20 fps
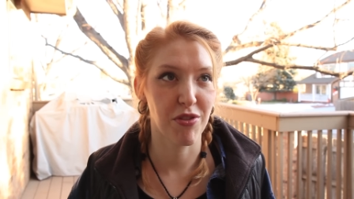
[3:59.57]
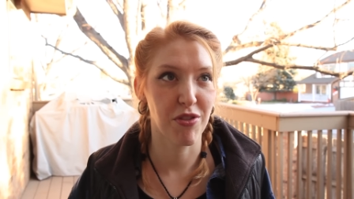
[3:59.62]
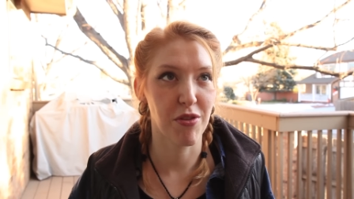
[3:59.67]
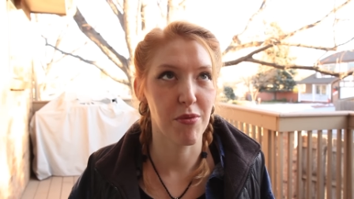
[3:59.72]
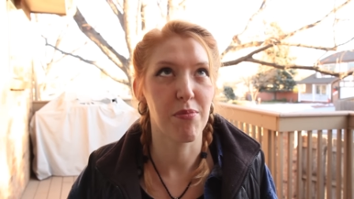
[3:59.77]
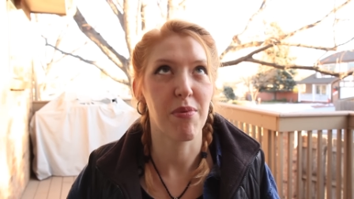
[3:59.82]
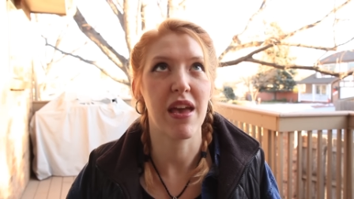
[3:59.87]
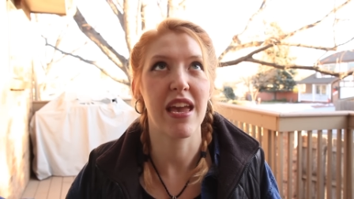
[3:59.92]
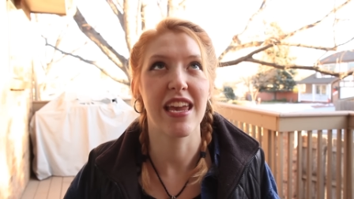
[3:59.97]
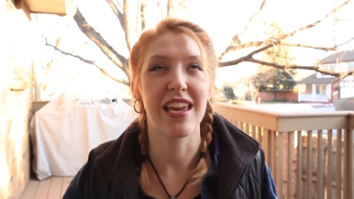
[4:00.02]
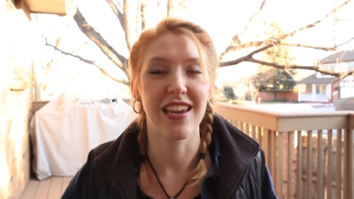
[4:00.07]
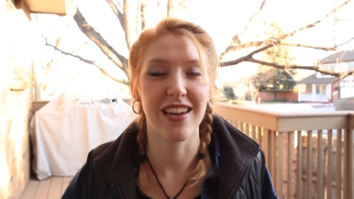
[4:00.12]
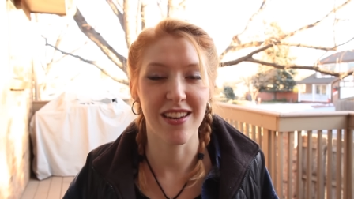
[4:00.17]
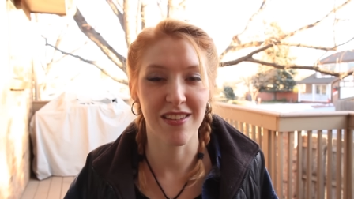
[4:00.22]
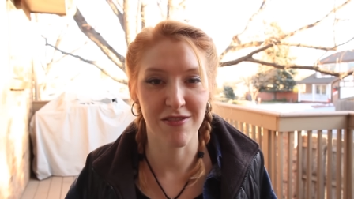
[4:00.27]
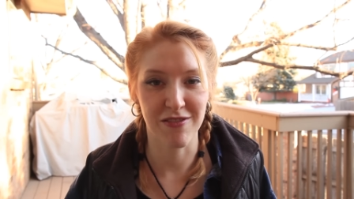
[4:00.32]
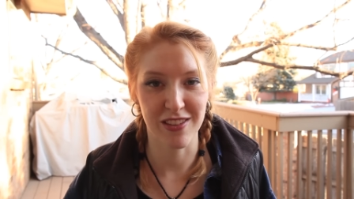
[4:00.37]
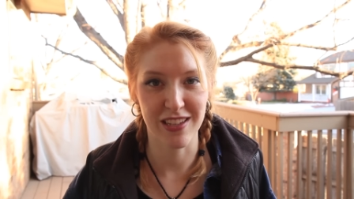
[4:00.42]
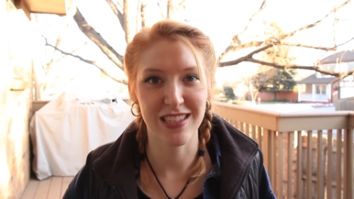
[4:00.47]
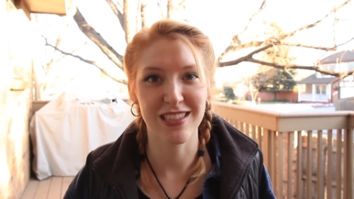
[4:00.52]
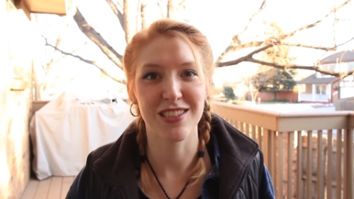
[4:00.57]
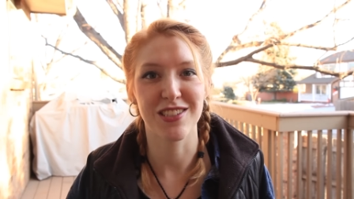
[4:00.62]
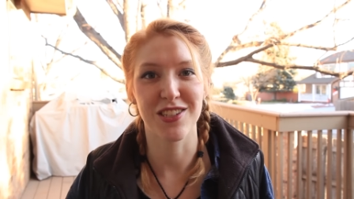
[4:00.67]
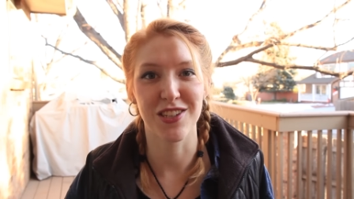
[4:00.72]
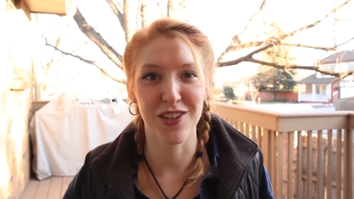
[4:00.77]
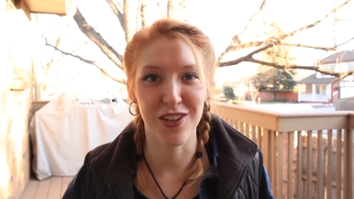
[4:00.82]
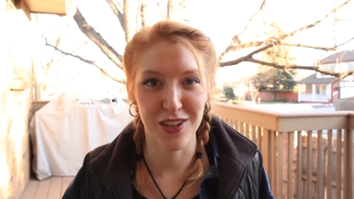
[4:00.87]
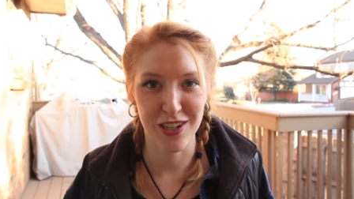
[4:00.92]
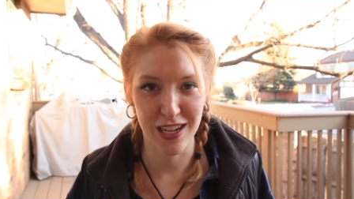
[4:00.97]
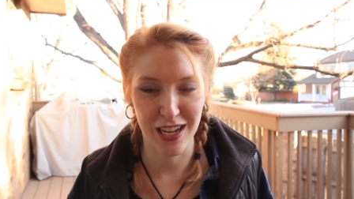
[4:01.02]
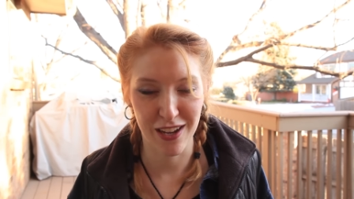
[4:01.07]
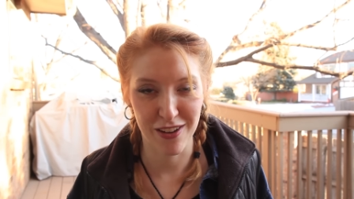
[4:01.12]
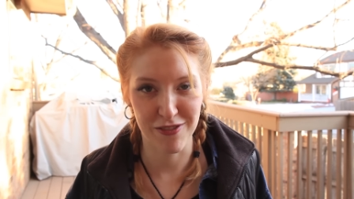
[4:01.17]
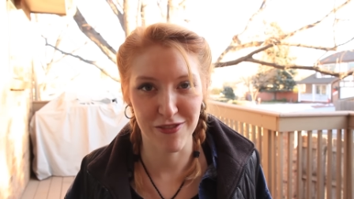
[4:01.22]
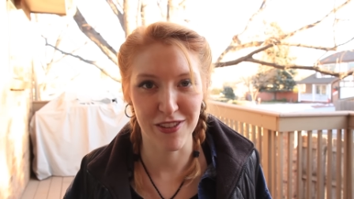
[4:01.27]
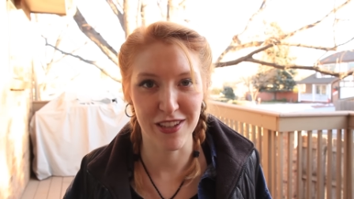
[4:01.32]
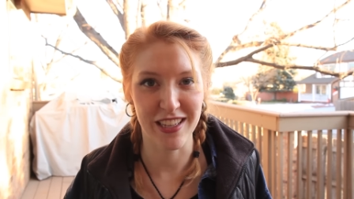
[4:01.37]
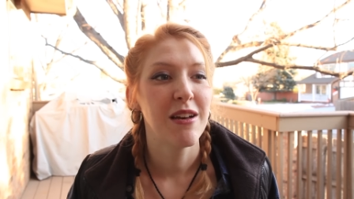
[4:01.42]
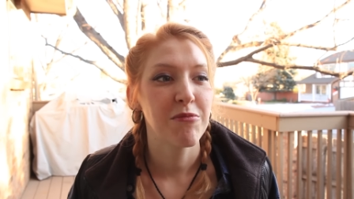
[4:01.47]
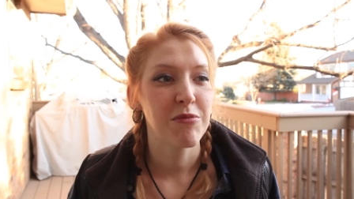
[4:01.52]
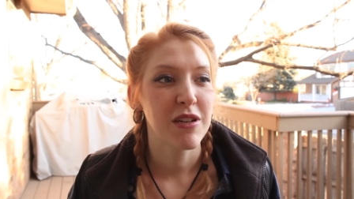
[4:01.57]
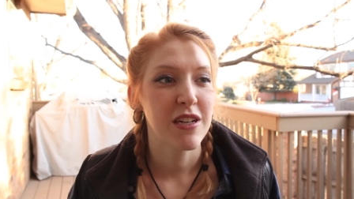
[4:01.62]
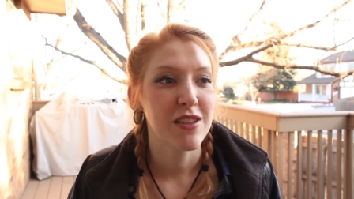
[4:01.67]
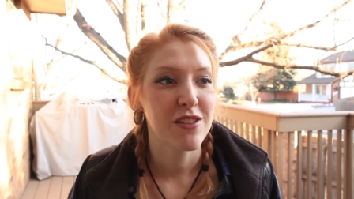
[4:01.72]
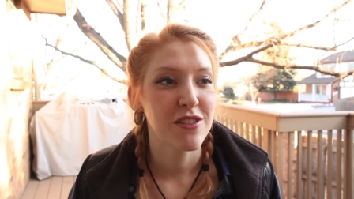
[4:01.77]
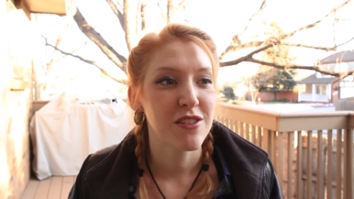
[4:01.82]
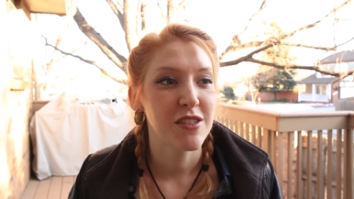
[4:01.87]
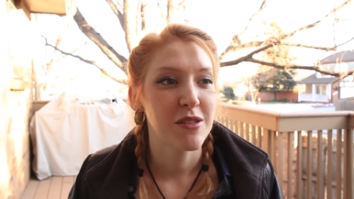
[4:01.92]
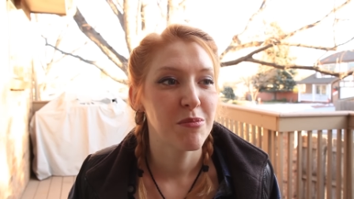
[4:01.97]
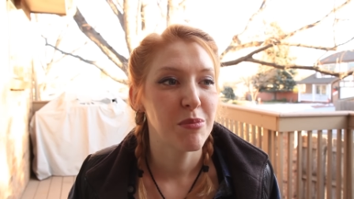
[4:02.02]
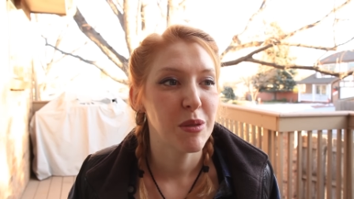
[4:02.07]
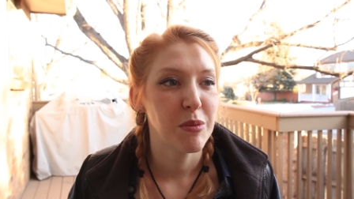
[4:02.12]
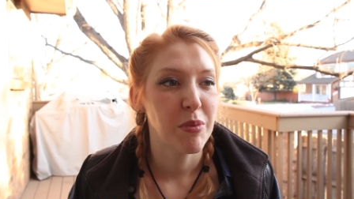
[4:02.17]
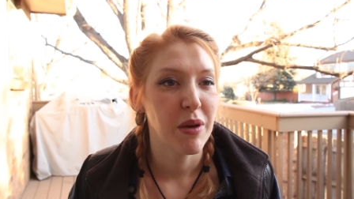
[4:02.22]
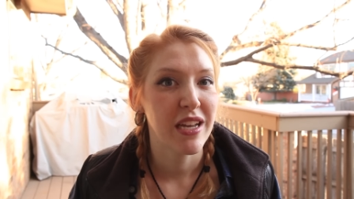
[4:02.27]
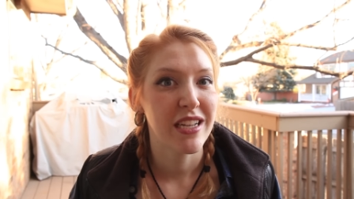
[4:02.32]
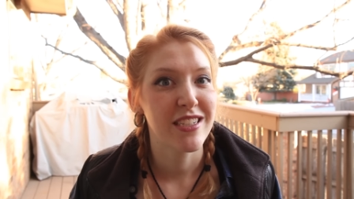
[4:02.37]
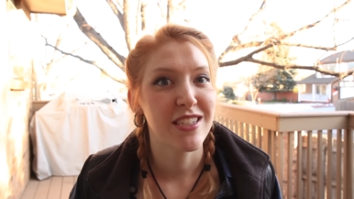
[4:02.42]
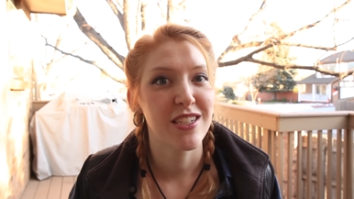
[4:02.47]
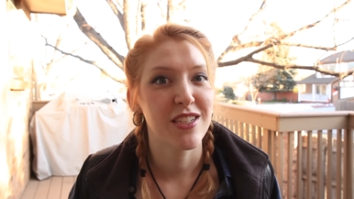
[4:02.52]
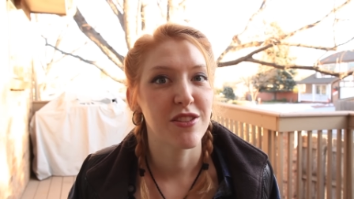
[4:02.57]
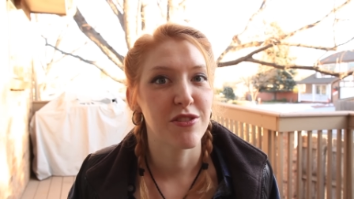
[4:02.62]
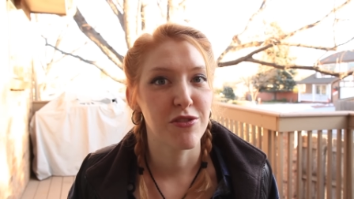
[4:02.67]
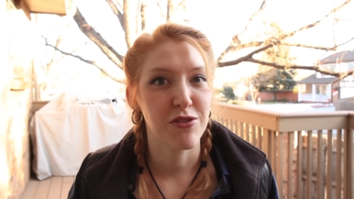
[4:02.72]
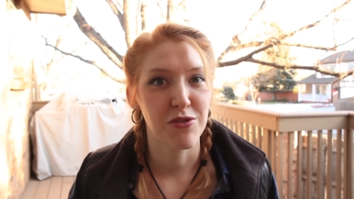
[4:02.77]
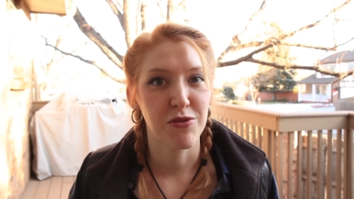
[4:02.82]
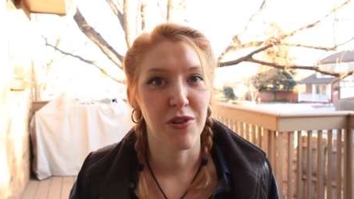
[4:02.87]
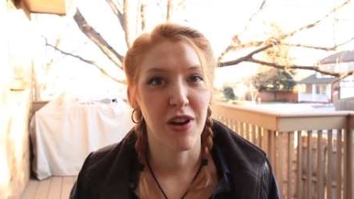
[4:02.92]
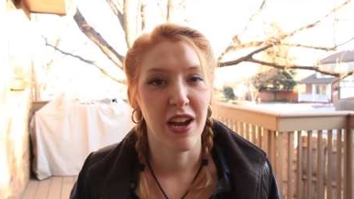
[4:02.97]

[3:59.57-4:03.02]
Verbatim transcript: the pain of the insecurity I feel. I'm gonna learn to be patient through the